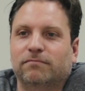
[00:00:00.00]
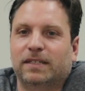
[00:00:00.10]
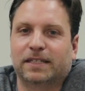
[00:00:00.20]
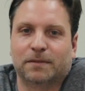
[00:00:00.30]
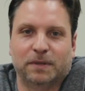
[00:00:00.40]

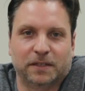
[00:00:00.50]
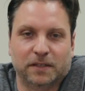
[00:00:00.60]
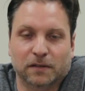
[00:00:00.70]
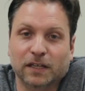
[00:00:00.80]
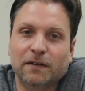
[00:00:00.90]
that's a big
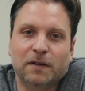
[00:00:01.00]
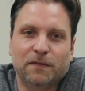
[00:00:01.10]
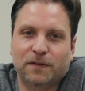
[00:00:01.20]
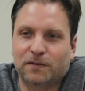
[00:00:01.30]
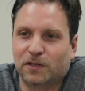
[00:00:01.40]
deal. Even
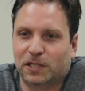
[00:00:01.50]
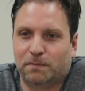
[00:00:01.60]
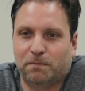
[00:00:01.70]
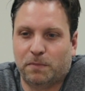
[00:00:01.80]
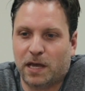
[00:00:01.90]
if you
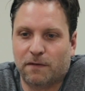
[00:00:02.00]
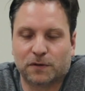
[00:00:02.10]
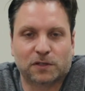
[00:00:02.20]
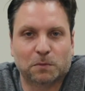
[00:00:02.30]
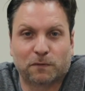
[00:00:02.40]
just pay for
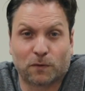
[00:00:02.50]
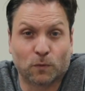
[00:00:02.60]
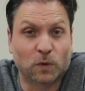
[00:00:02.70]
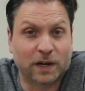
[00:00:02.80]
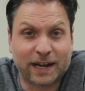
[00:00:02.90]
someone for
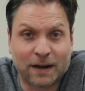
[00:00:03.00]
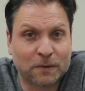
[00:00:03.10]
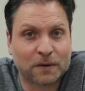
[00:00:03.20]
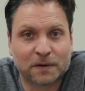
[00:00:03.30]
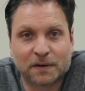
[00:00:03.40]
1
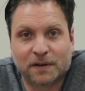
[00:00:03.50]
hour,